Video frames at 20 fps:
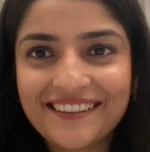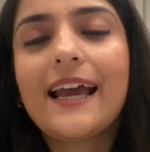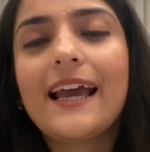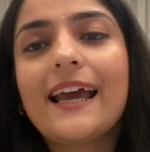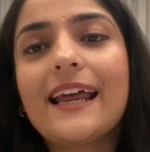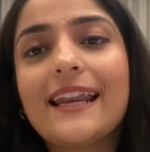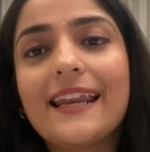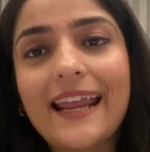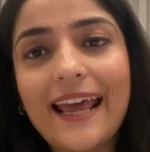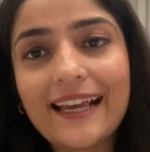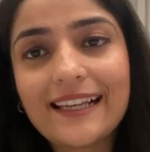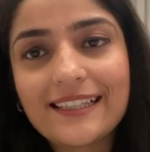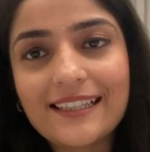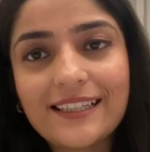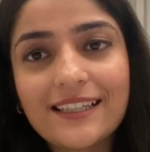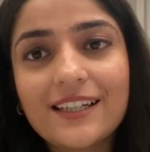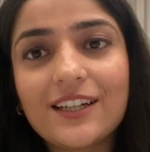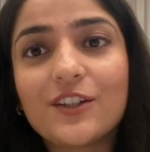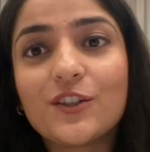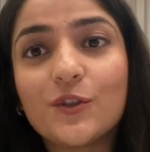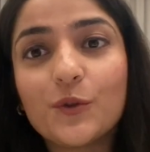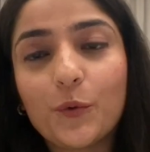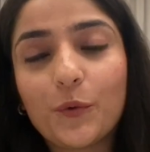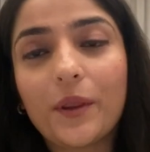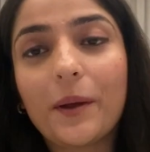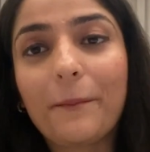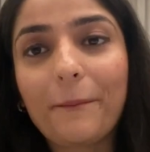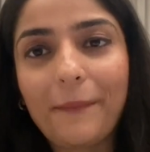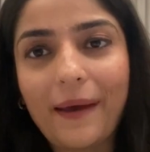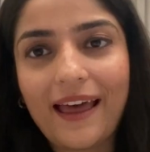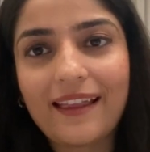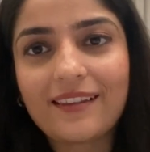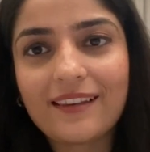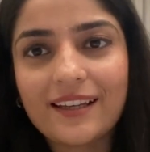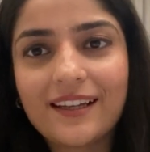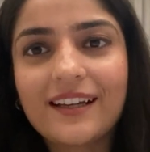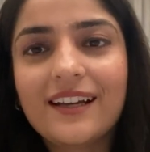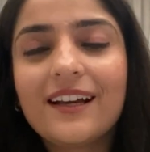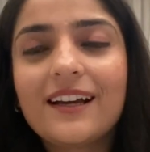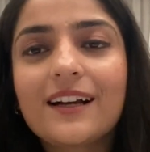Next, do the math.
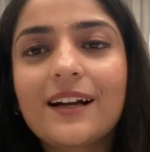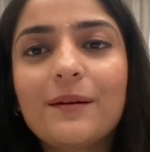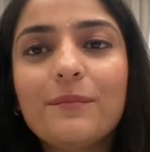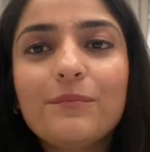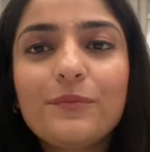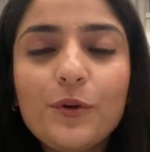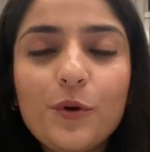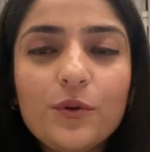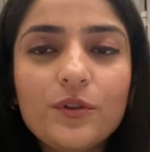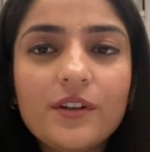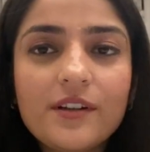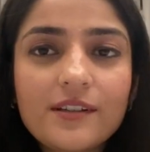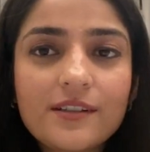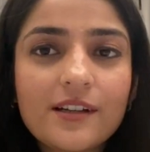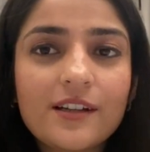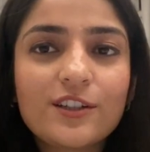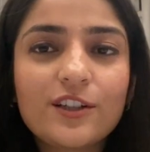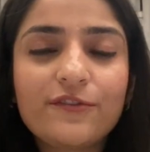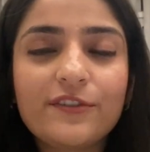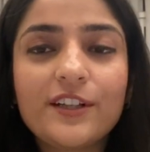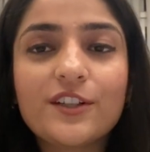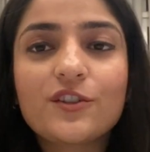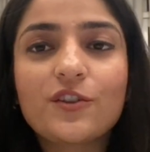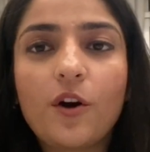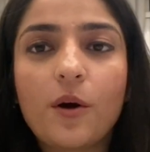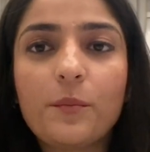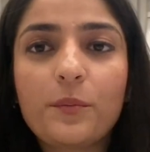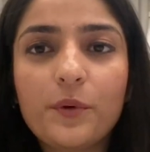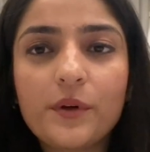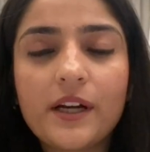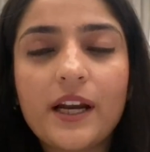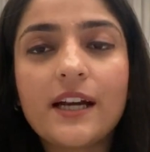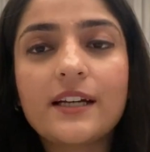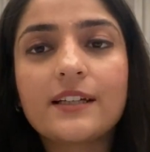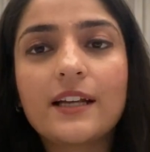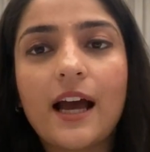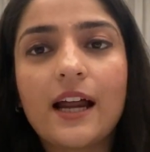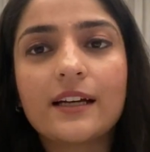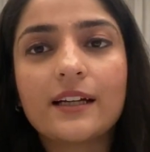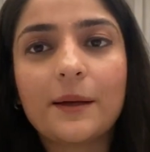Compute the result of each component
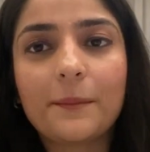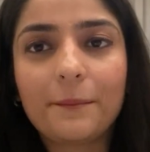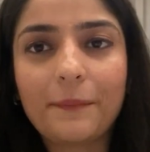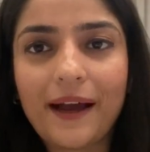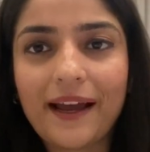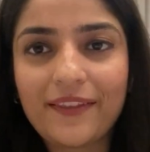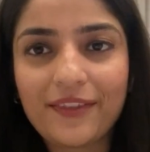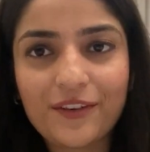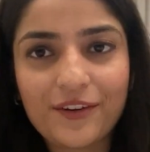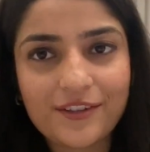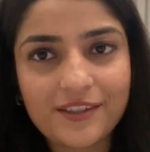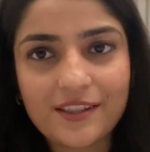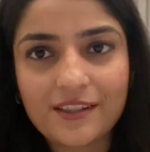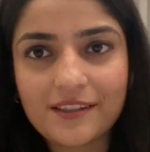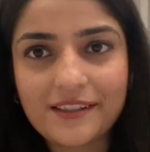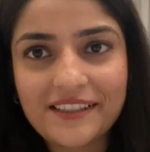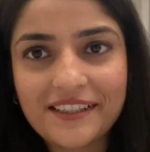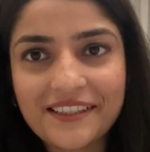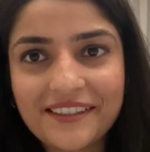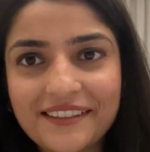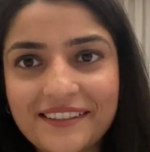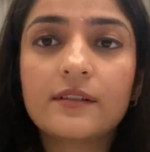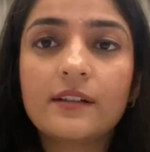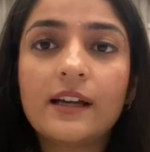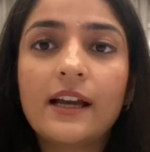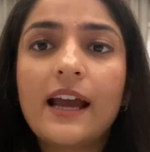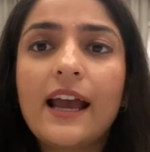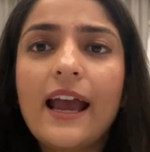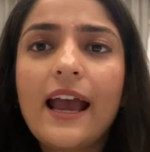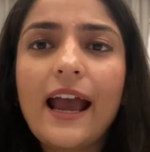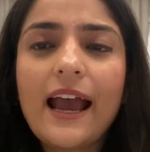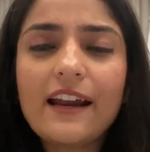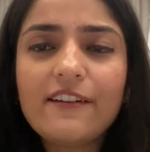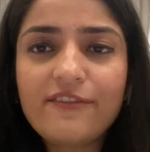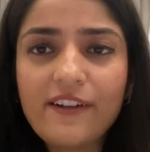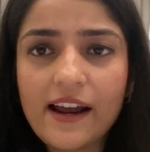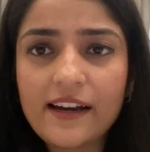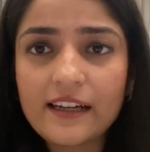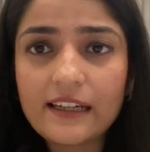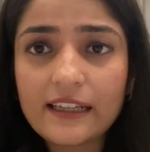and combine the result. And
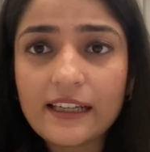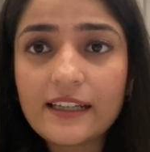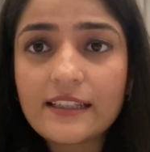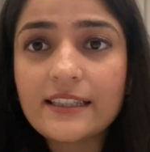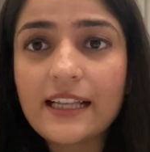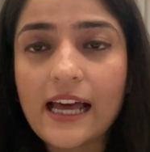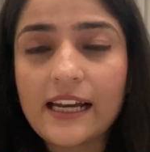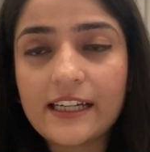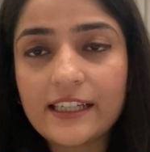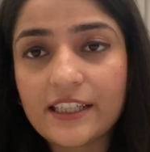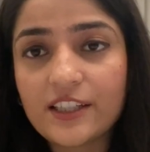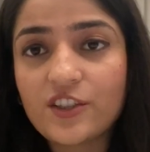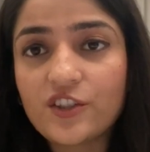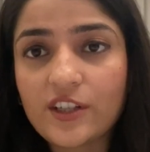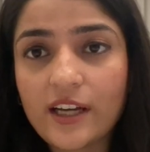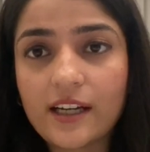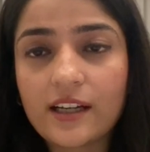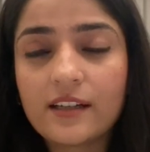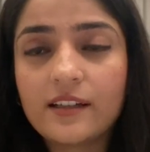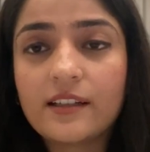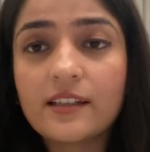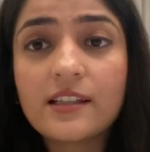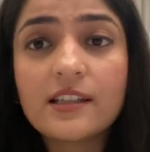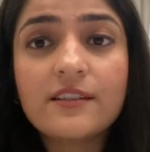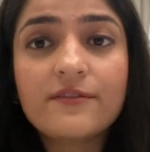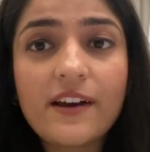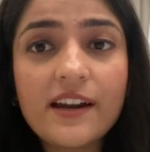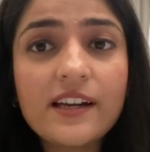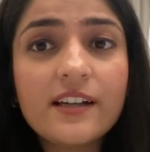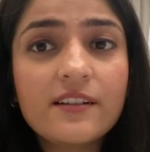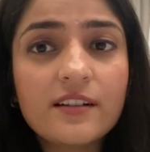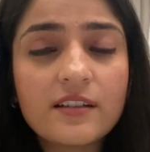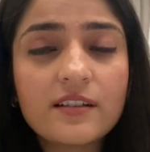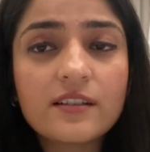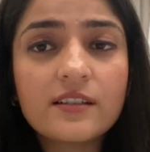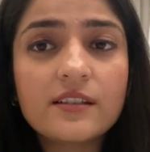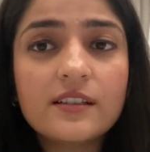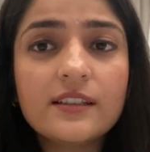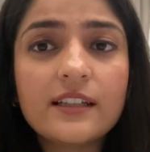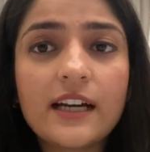finally, a sanity check. This is very
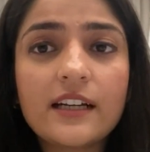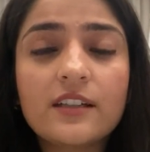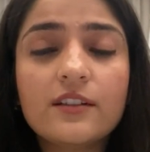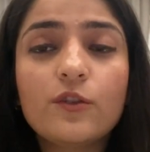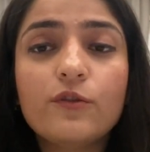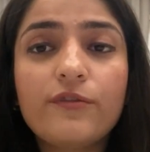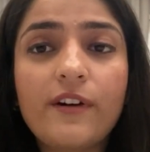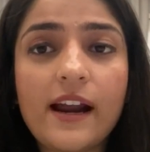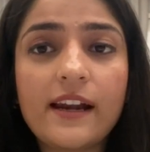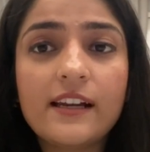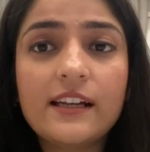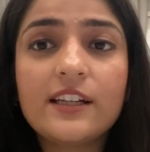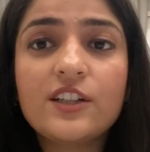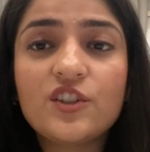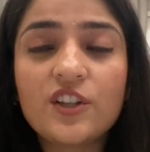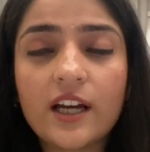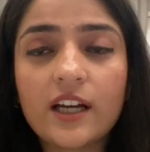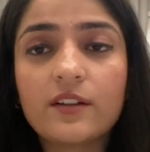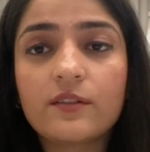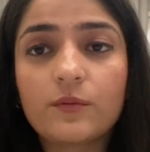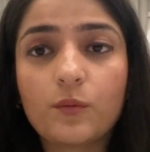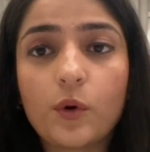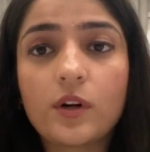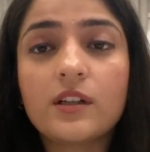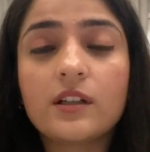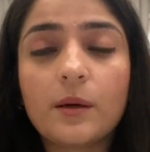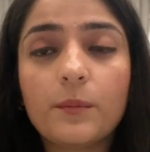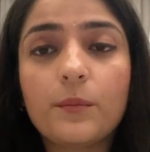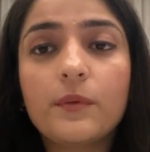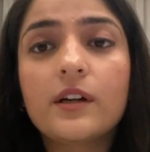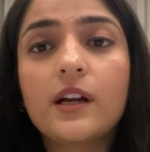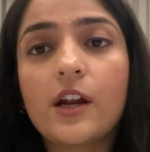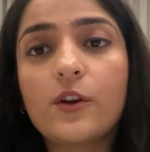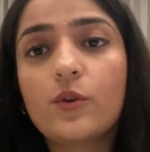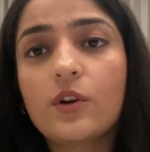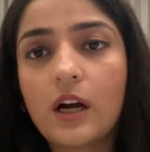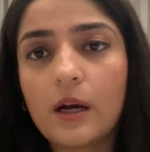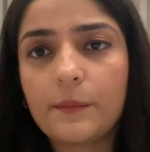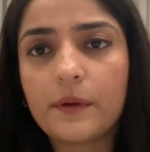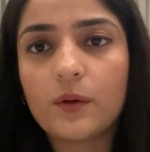critical that you finally check what number are you
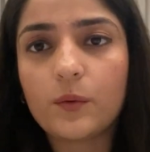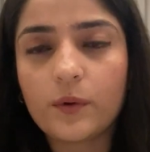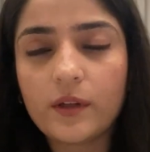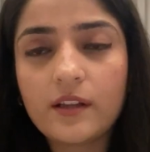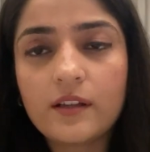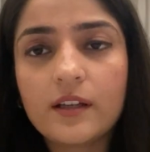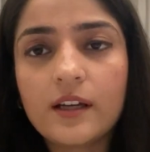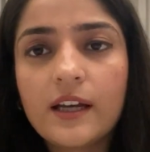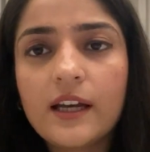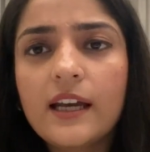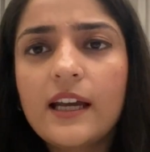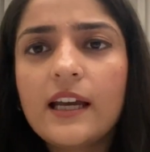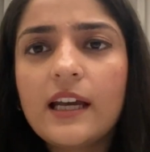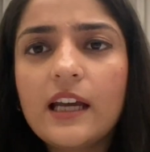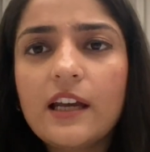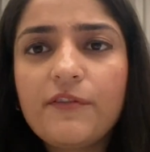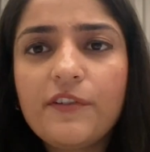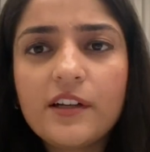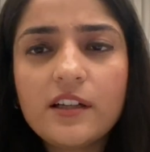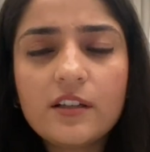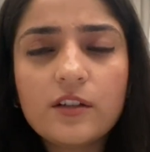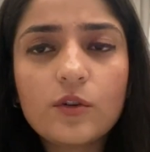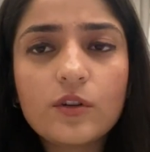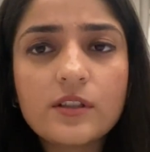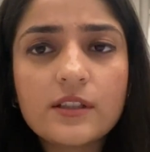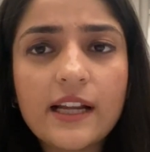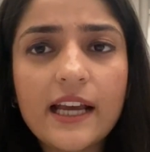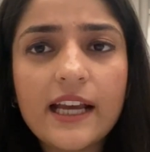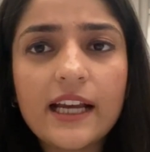coming with. If it looks like